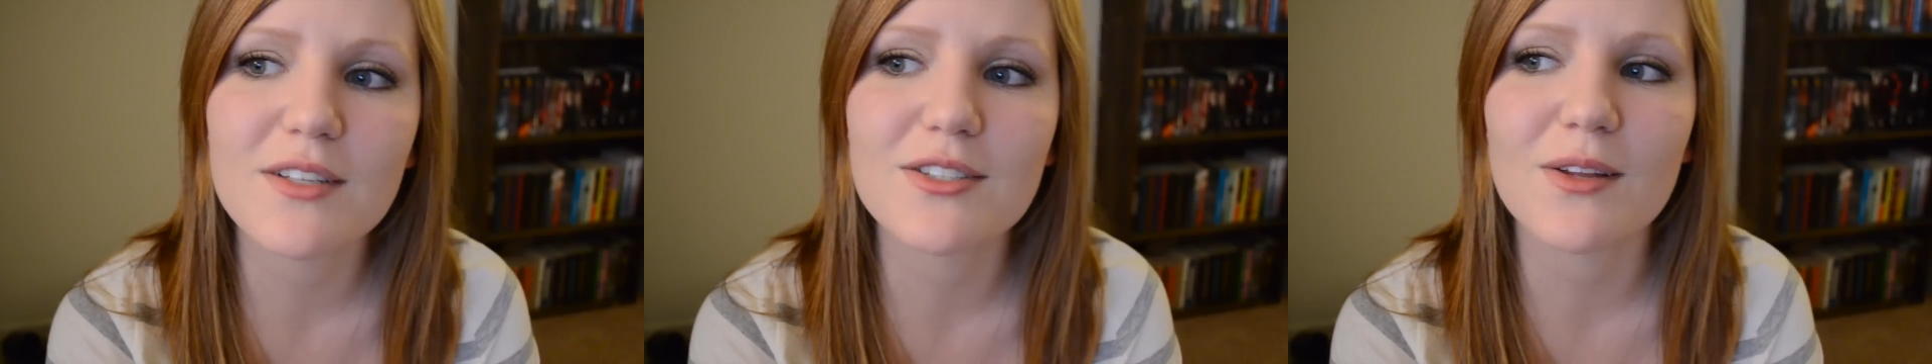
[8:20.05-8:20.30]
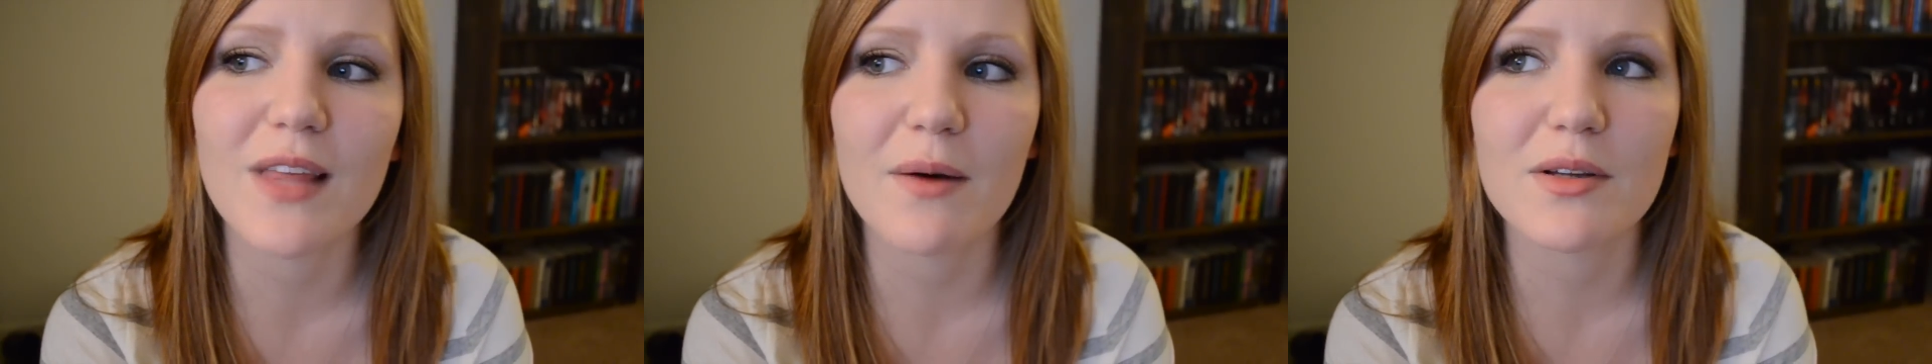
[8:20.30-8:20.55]
And
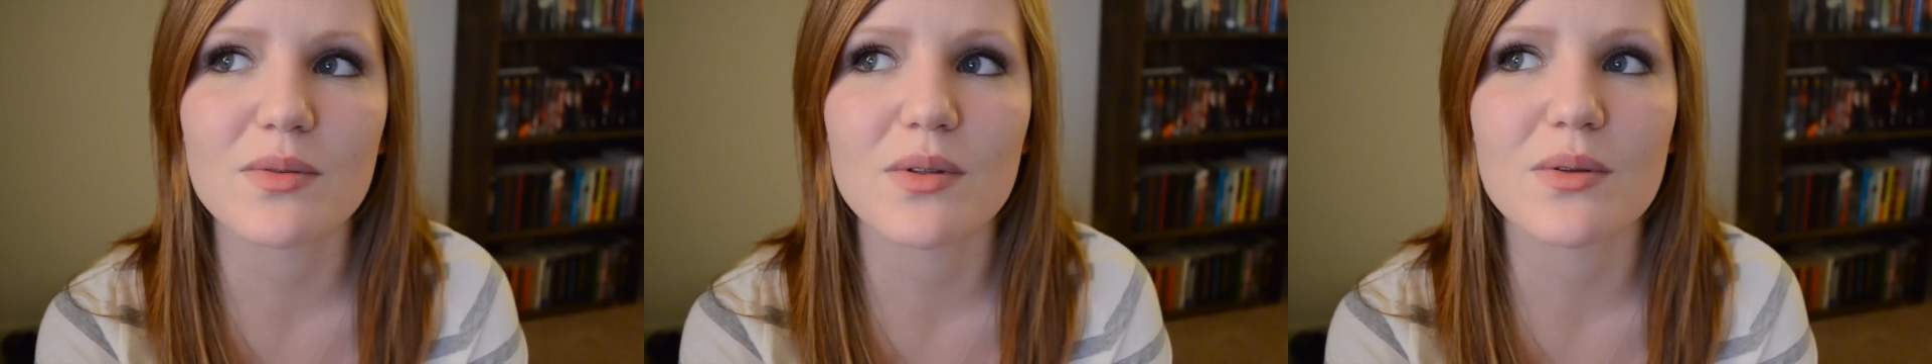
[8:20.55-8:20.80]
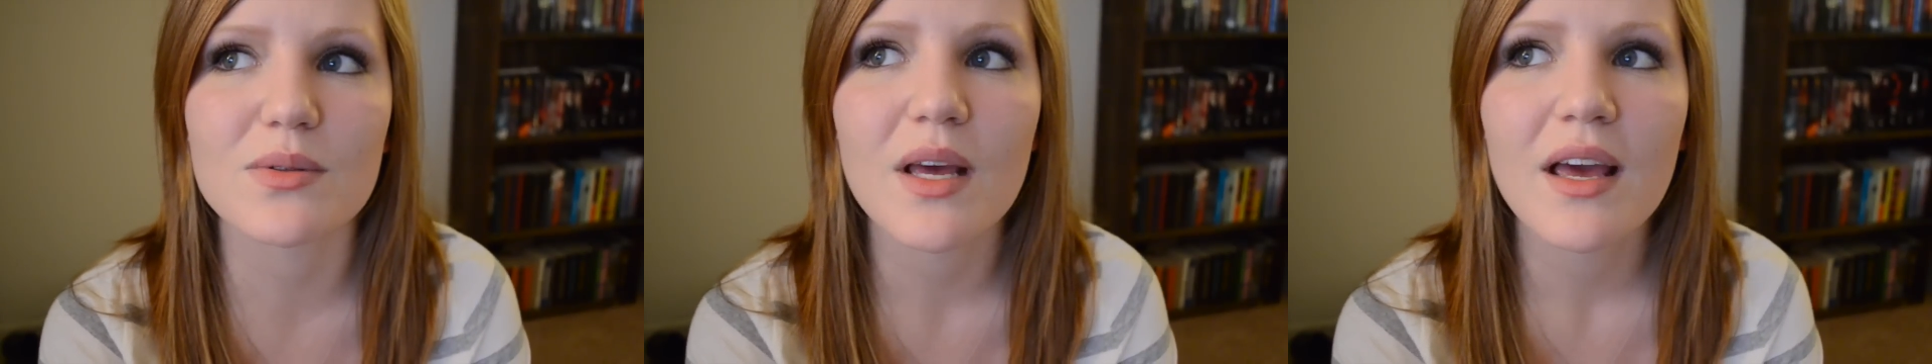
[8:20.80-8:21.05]
so that was one
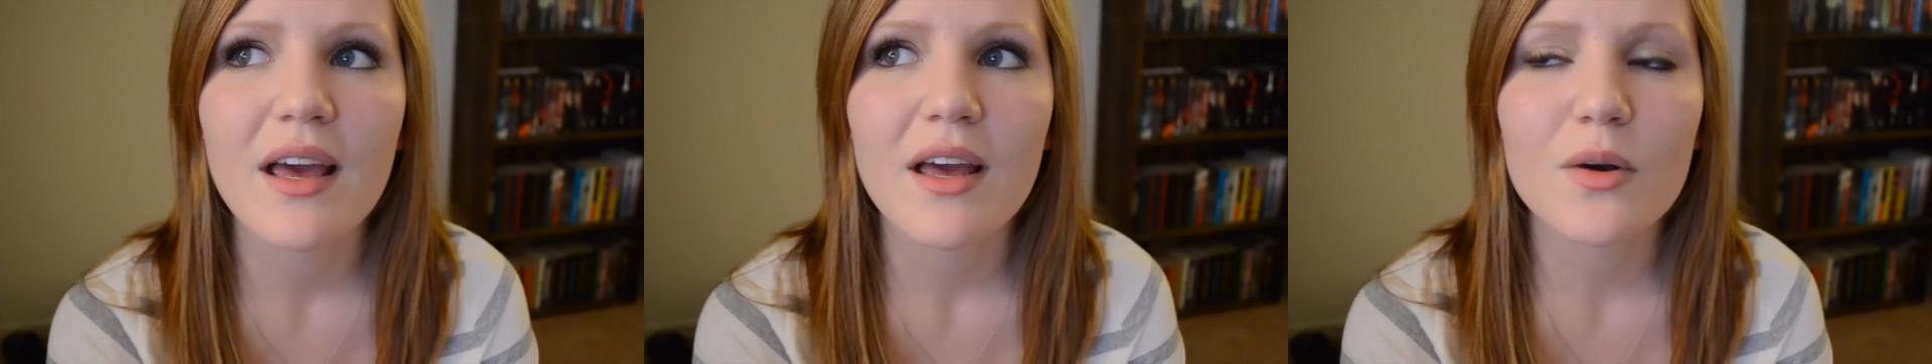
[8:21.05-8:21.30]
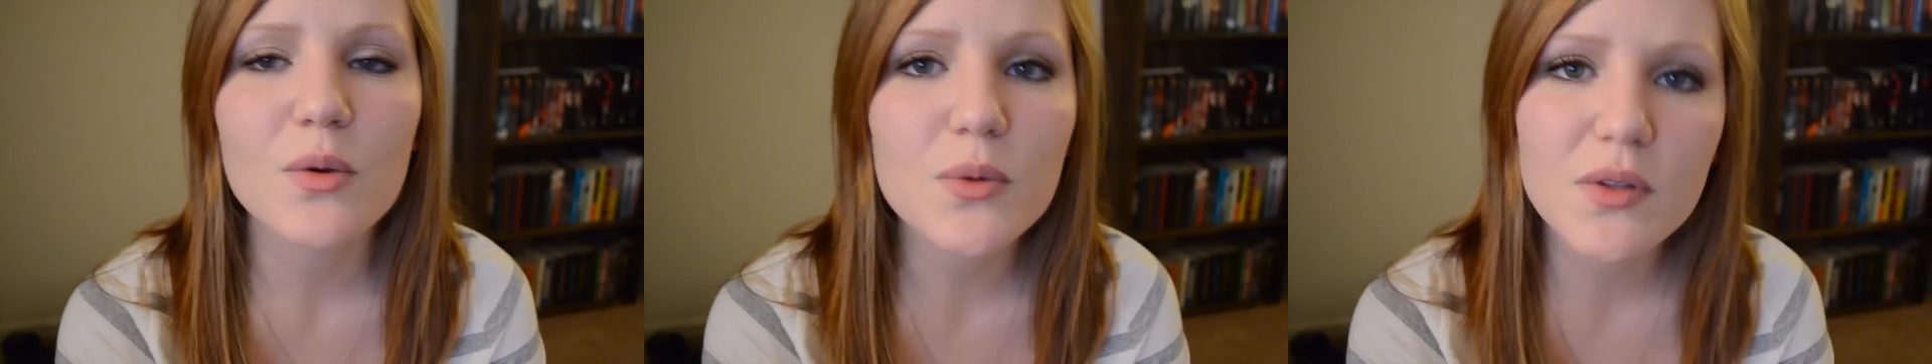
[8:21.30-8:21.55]
of those
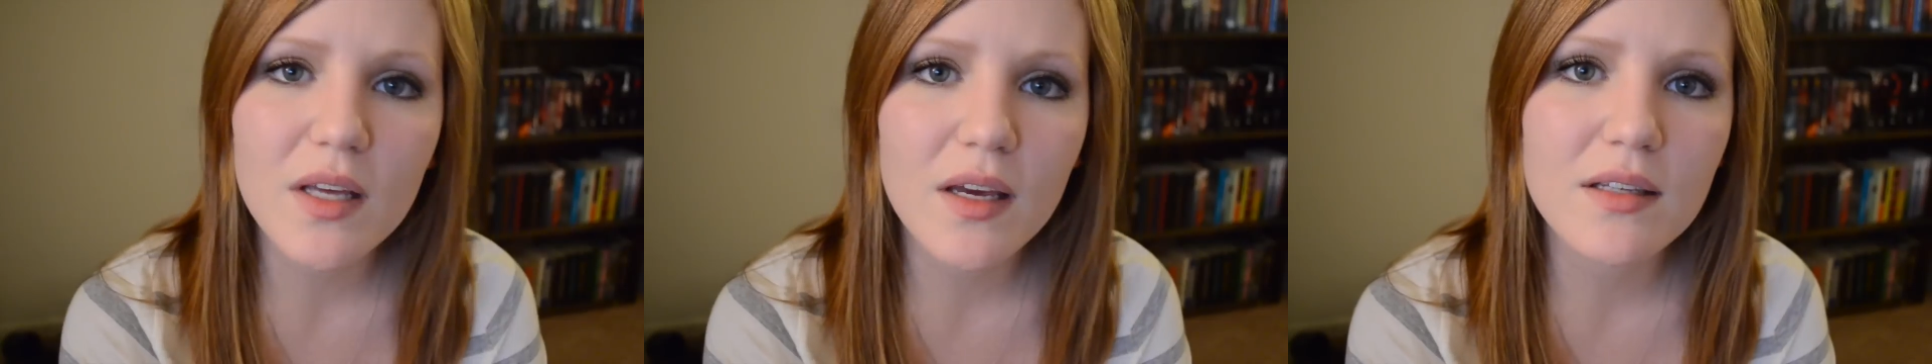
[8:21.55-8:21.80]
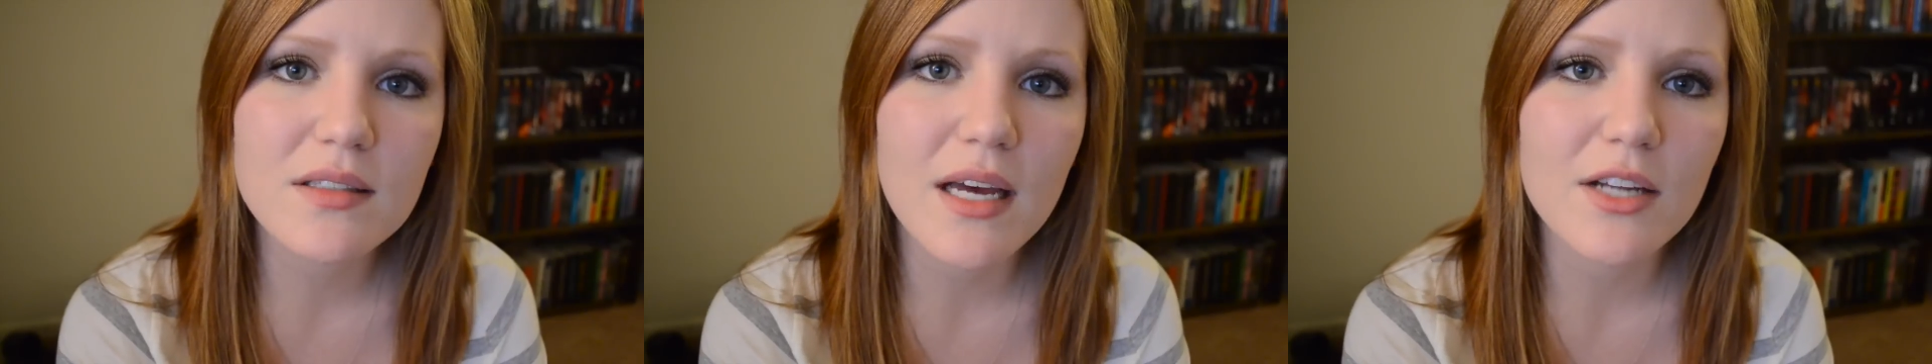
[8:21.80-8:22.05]
cool
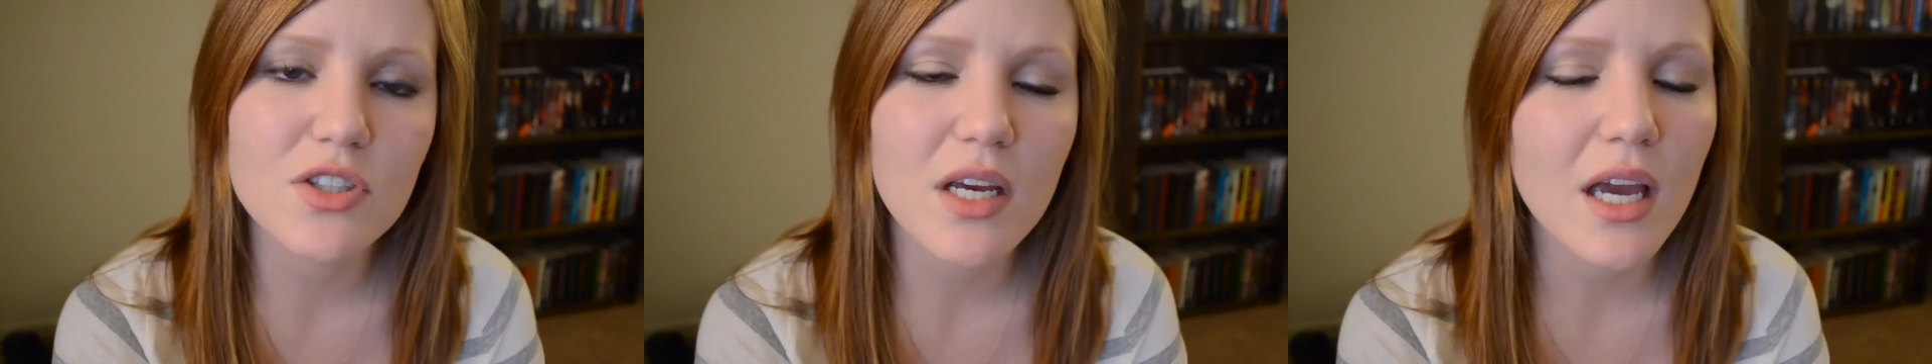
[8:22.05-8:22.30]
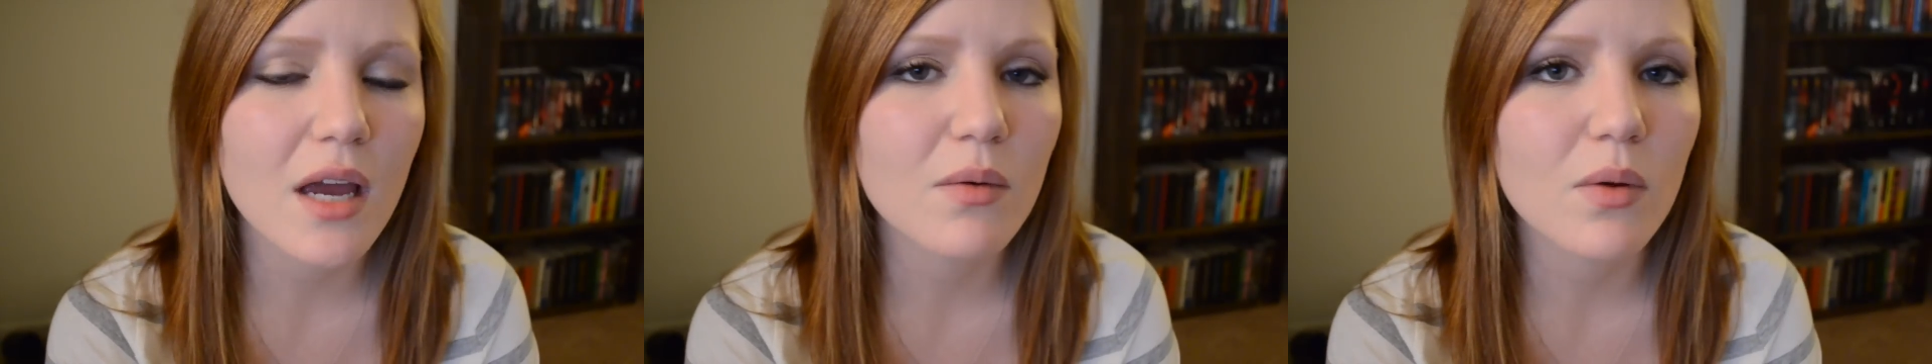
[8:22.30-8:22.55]
things that J.K.